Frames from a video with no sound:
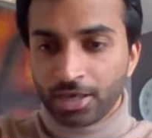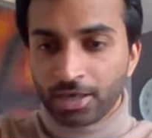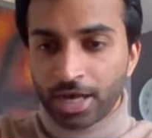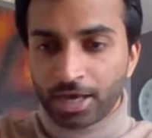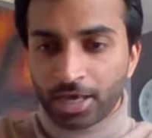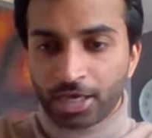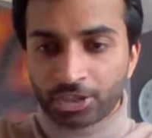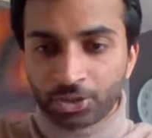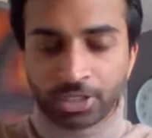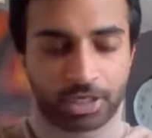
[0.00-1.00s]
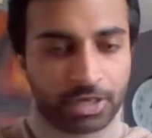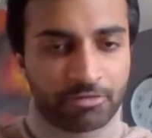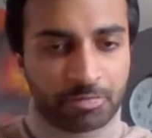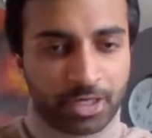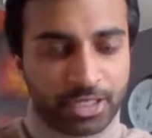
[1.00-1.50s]
I should tell
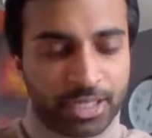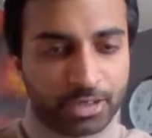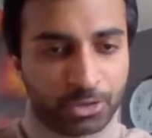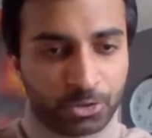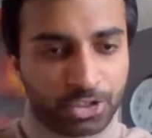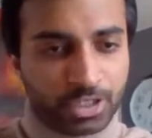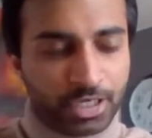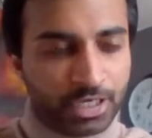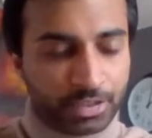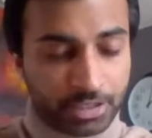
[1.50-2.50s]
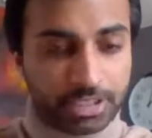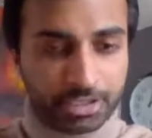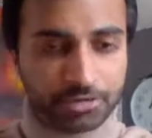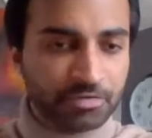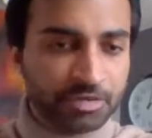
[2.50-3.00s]
everybody that usually this
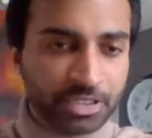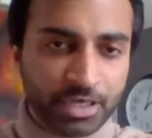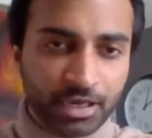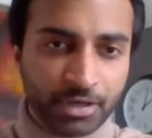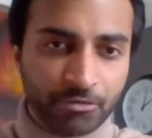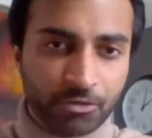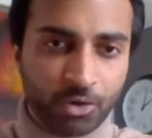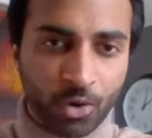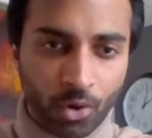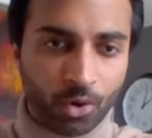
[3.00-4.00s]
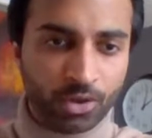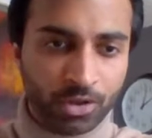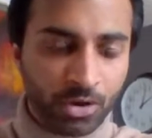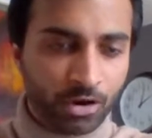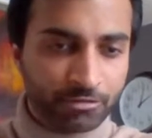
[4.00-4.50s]
year we've decided for all
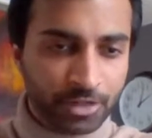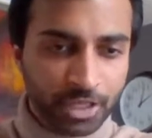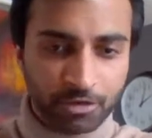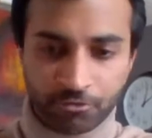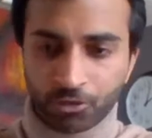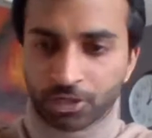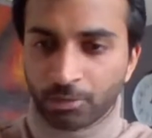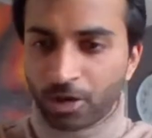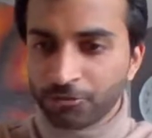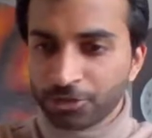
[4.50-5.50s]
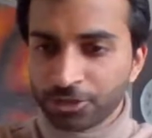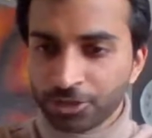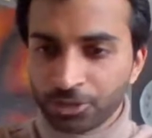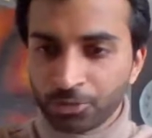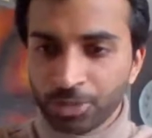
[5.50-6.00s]
of the full-time officers
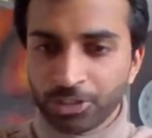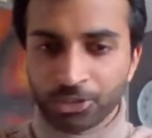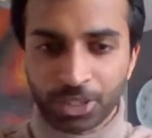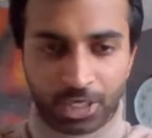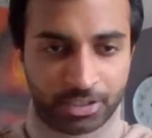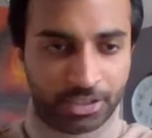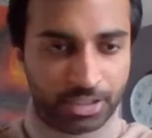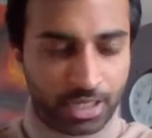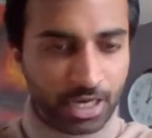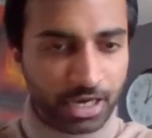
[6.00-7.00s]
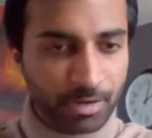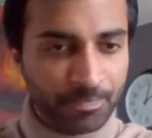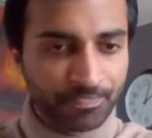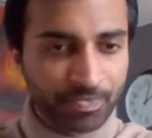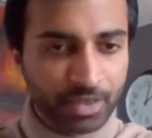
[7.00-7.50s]
to be together
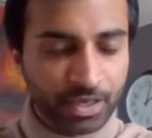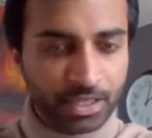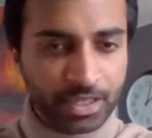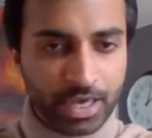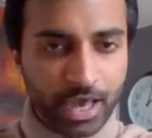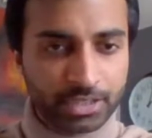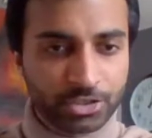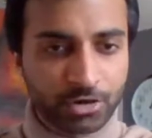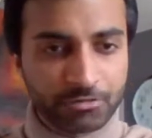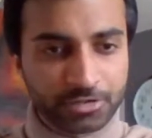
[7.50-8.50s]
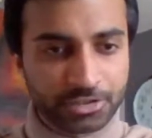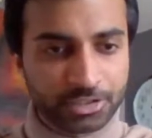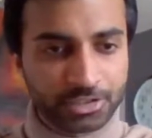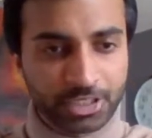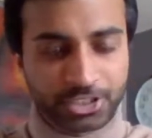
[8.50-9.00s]
in the Ask the
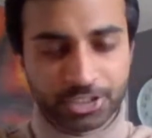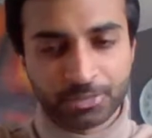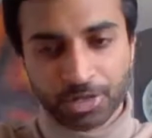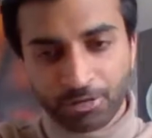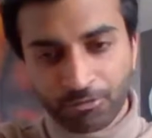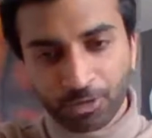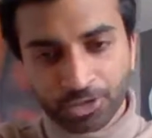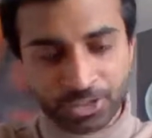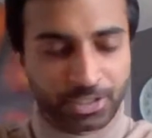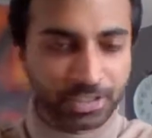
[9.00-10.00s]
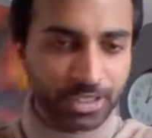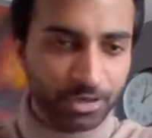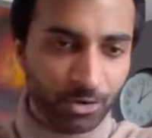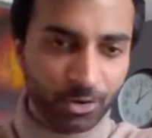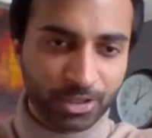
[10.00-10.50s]
Officers sessions, but unfortunately
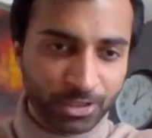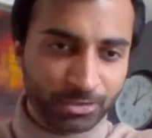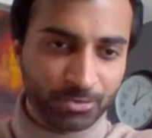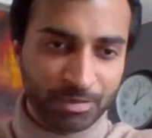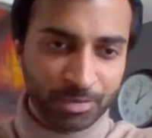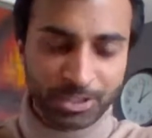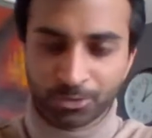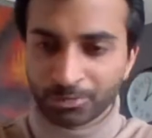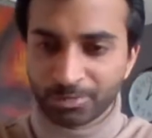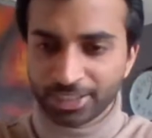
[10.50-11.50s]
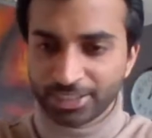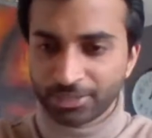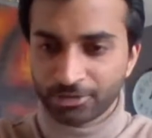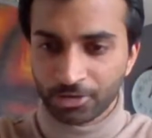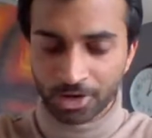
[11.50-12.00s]
all the other VPs were busy.
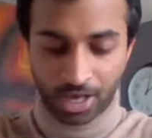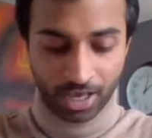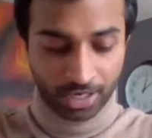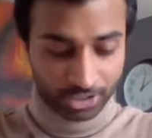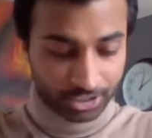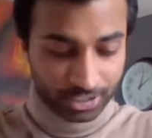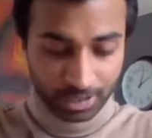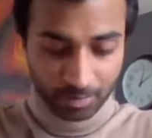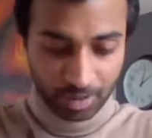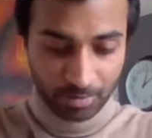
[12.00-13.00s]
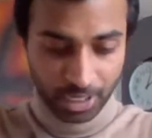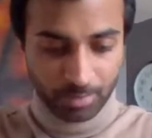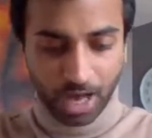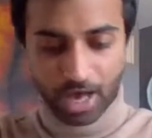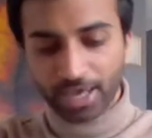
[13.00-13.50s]
So it's just going to be me,
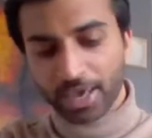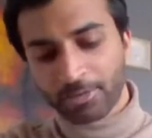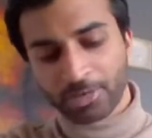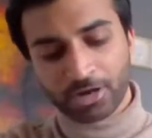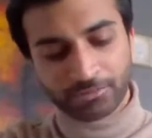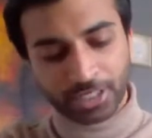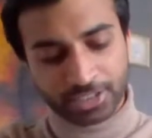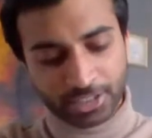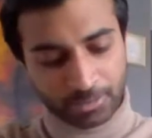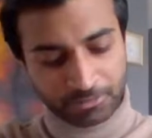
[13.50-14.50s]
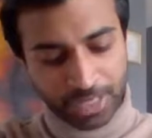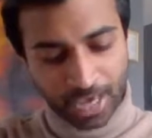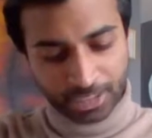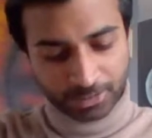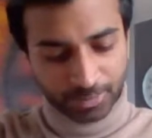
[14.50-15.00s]
but I am covering some of the
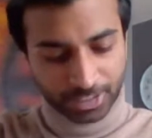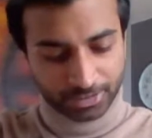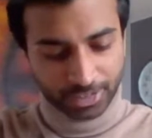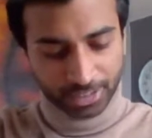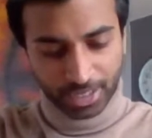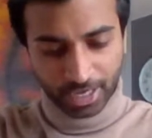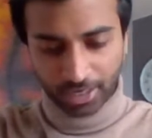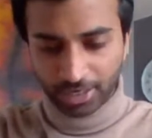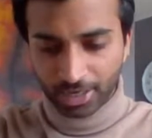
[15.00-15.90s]
aspects that they